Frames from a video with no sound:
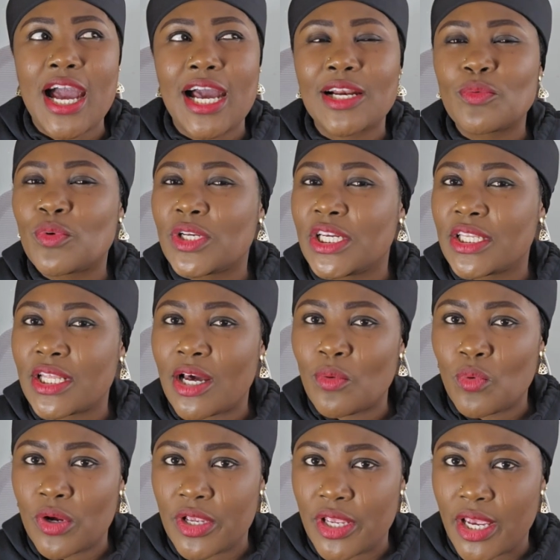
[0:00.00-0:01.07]
And within that
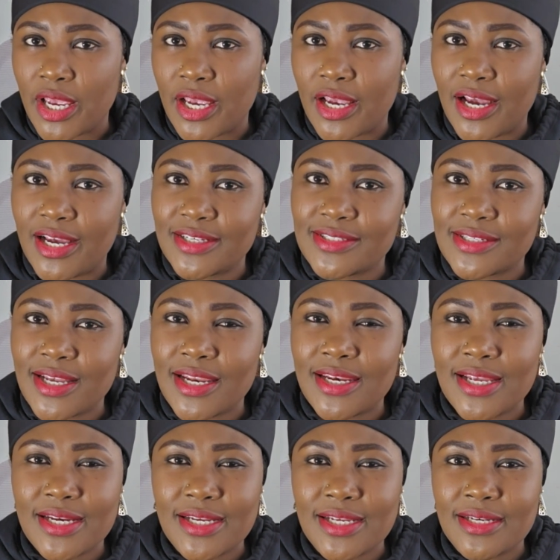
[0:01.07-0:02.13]
1 year, I started
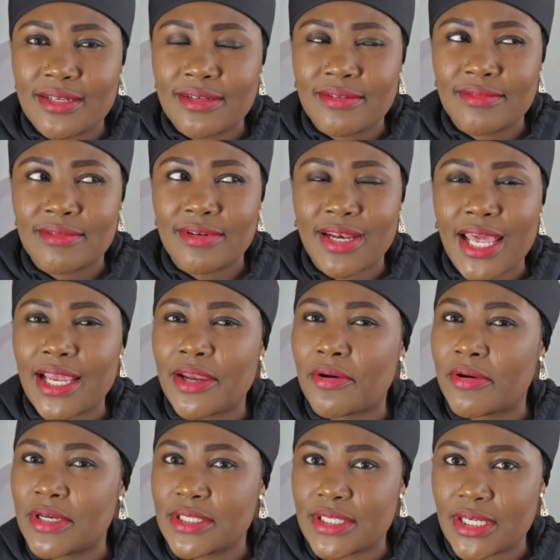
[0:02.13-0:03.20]
learning like
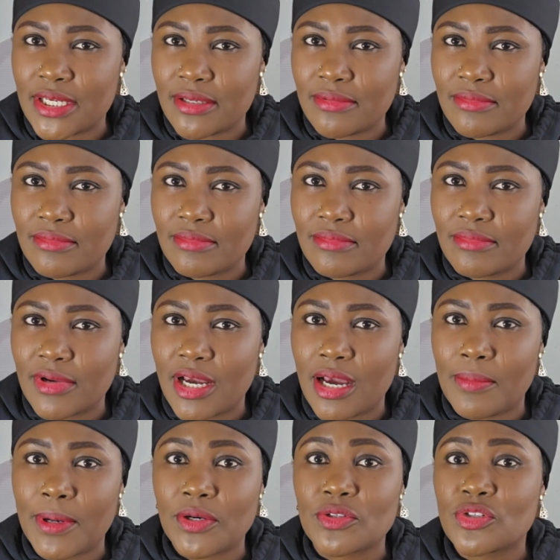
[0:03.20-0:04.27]
crazy
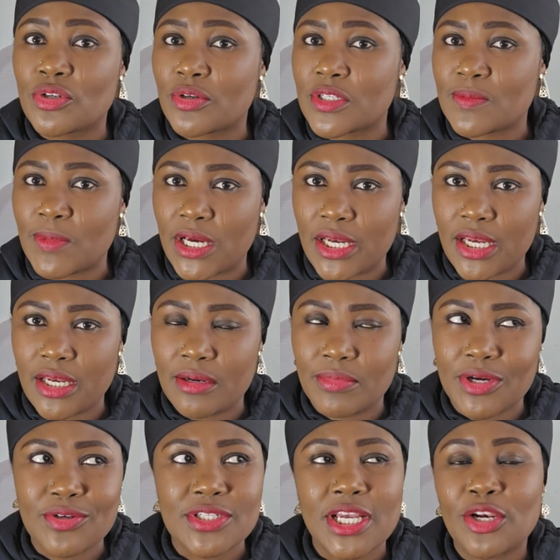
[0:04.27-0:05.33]
about stocks market
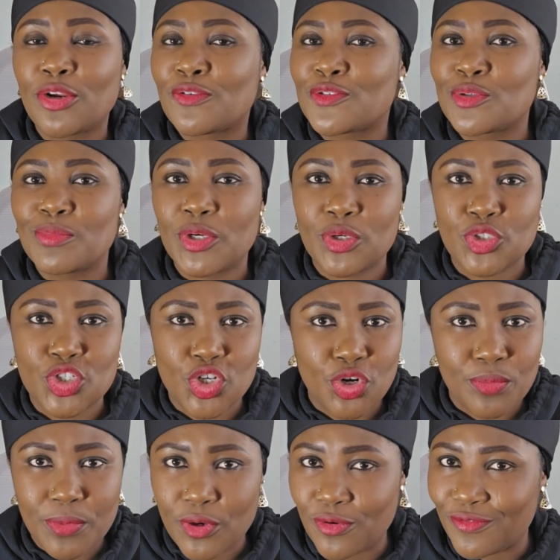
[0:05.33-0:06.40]
because I love to be on
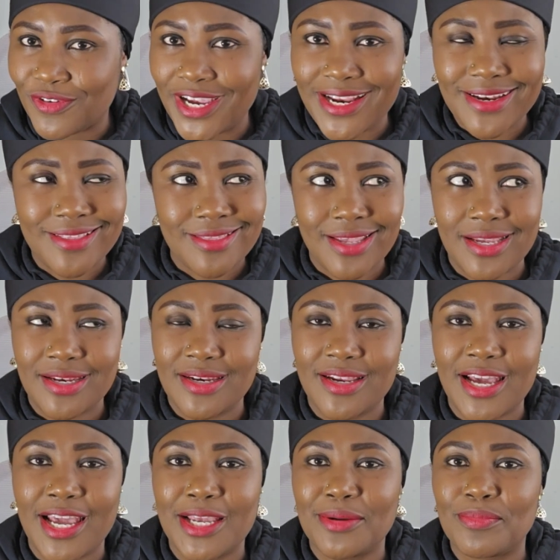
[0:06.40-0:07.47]
top of anything
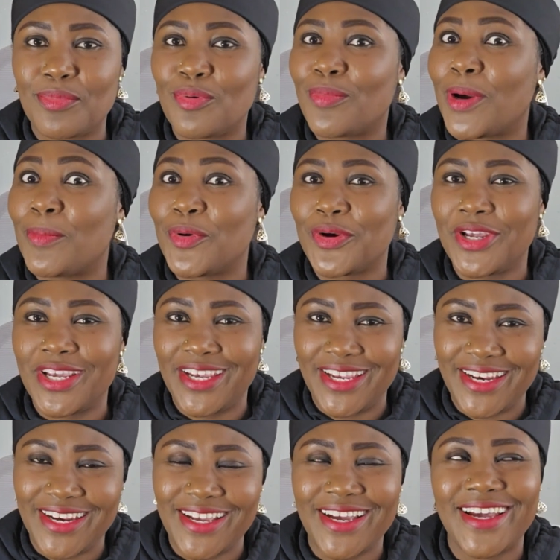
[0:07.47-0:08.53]
I put my money
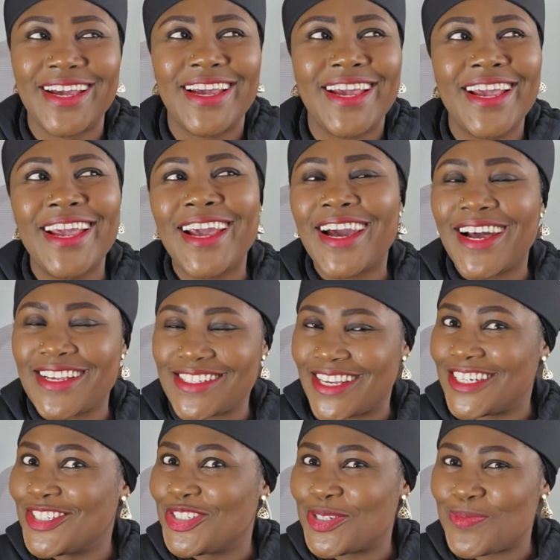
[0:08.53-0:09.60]
in as
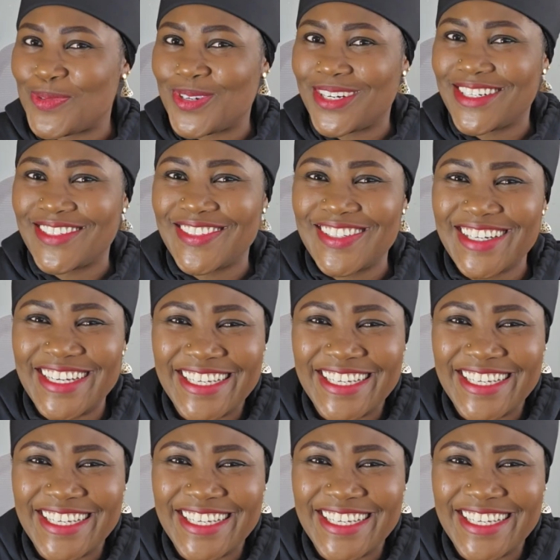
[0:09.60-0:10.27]
an Ijebu girl.